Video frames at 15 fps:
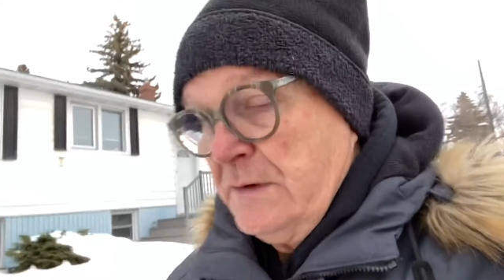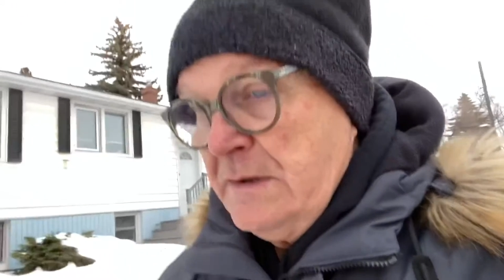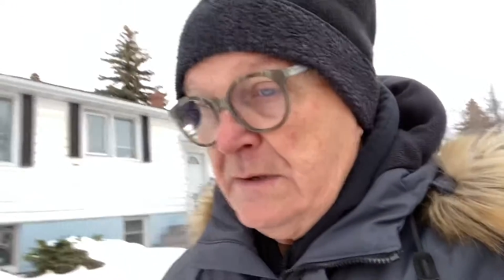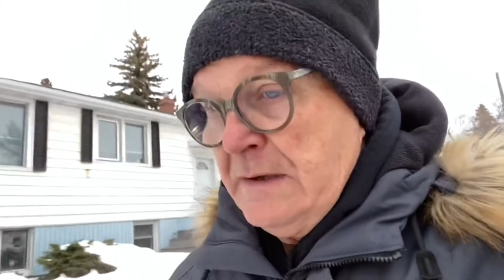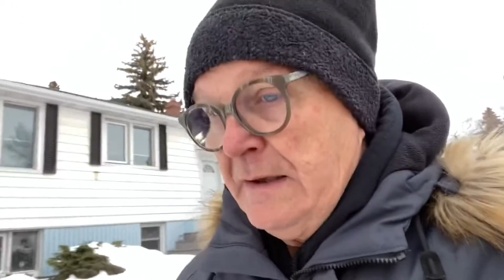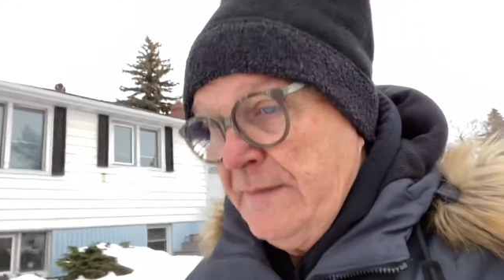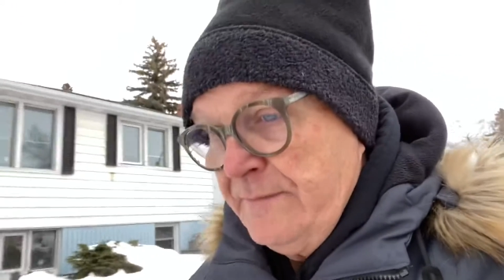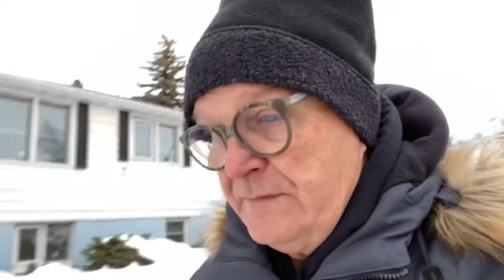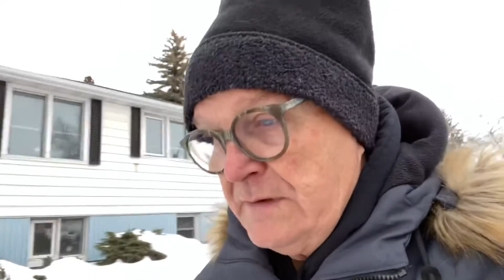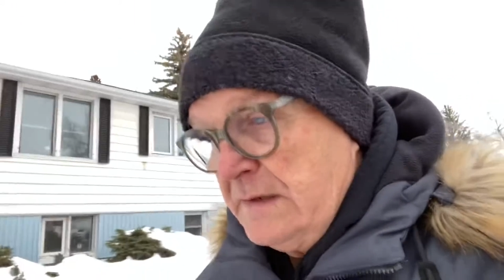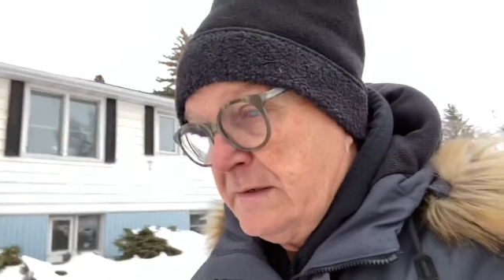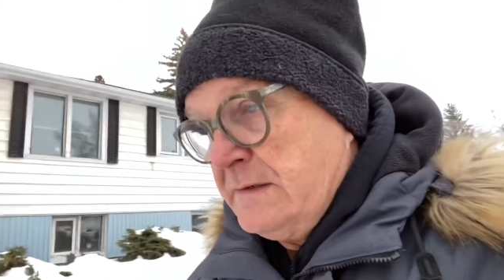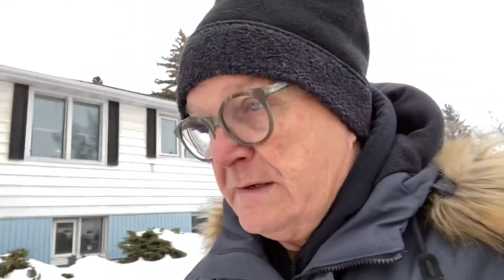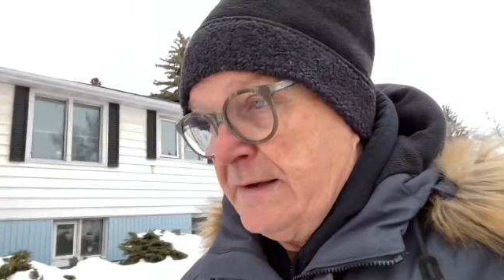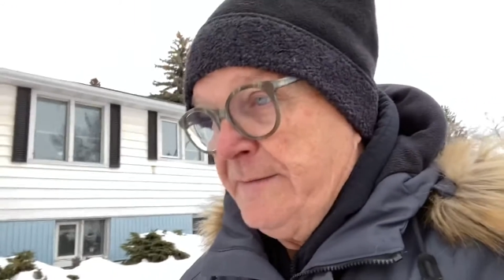
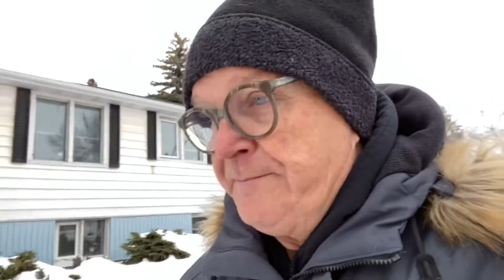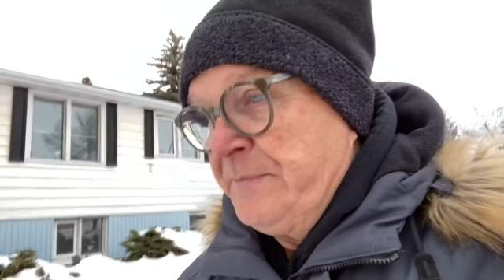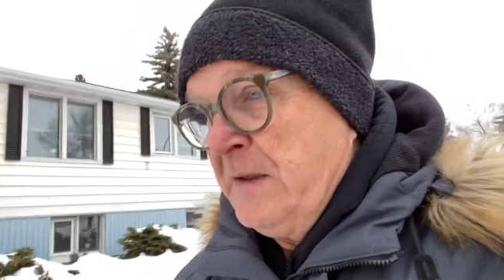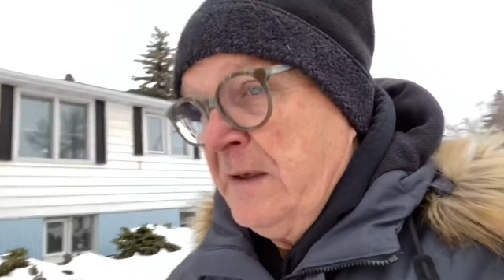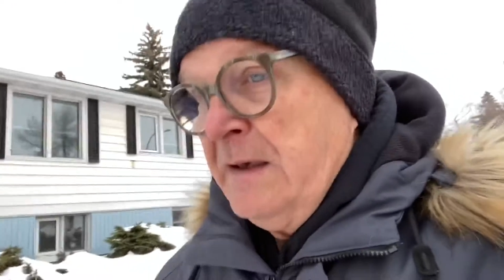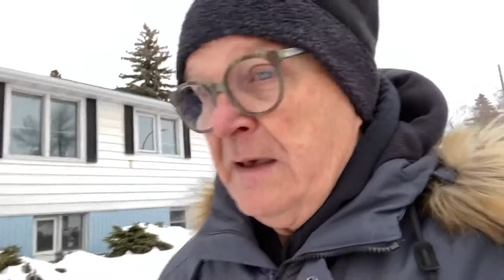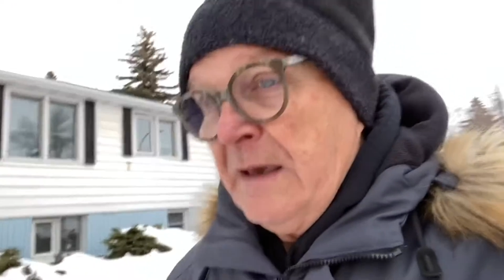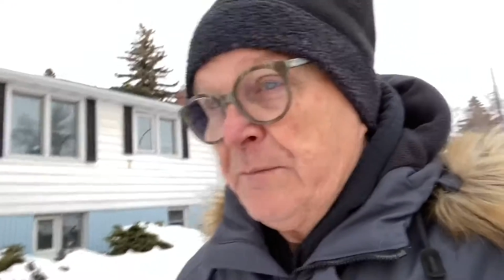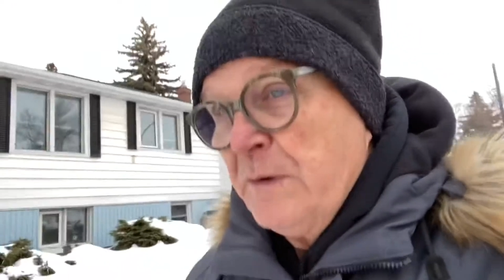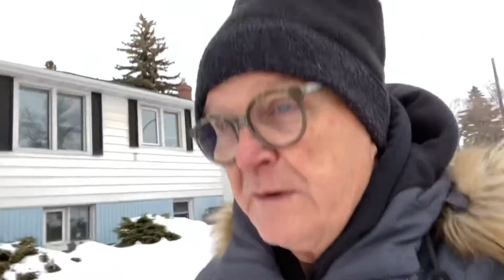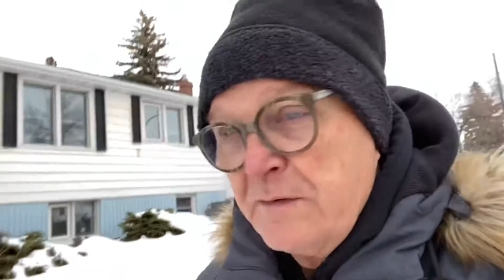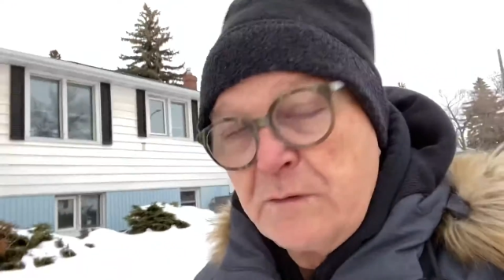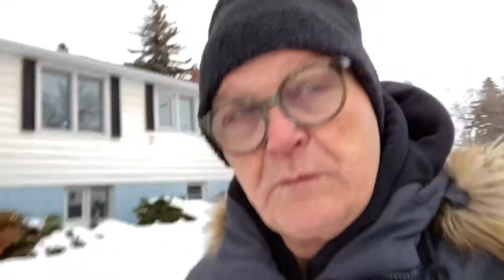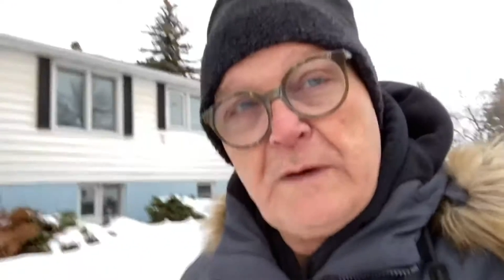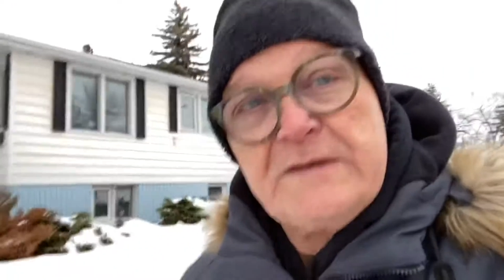And one of
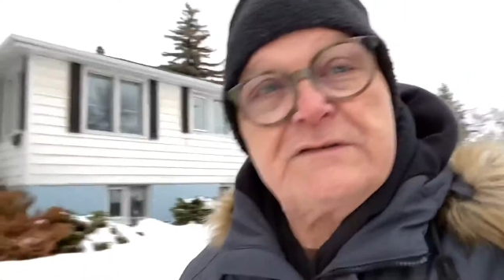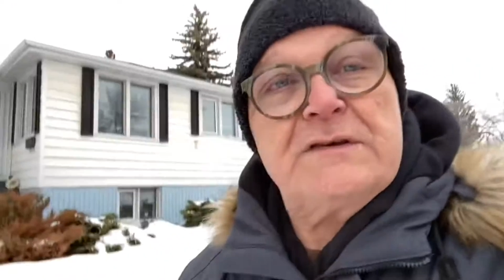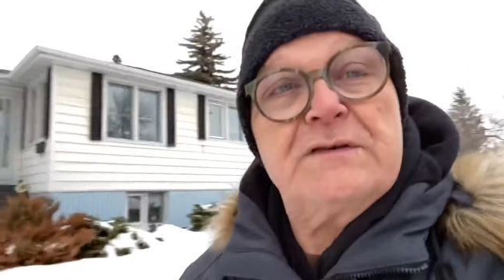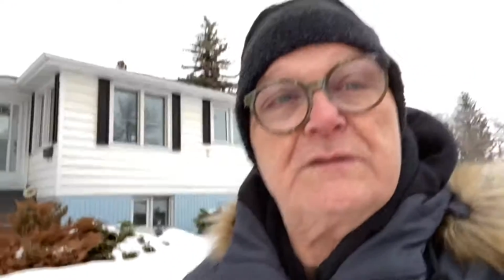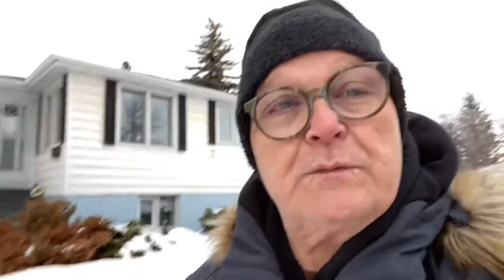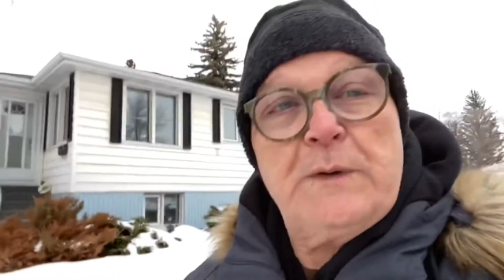the questions